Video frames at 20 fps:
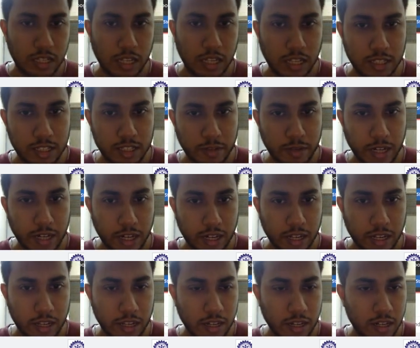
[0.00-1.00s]
And
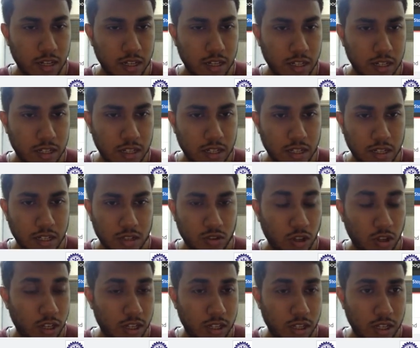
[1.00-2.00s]
similarly here,
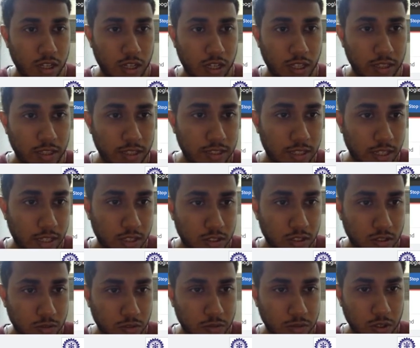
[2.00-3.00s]
sorry, in this
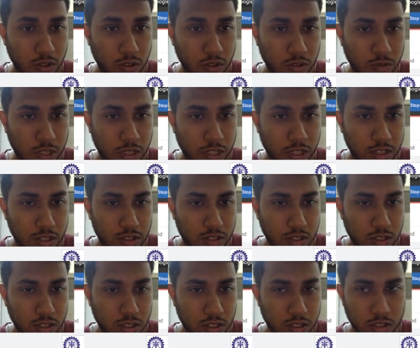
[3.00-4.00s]
case from 0 to 1 is
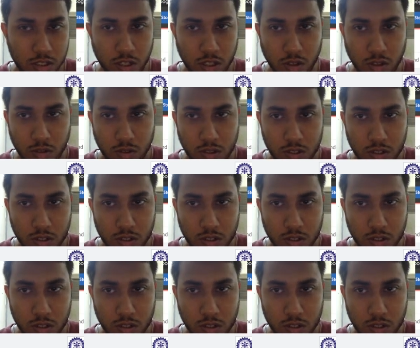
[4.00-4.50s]
0.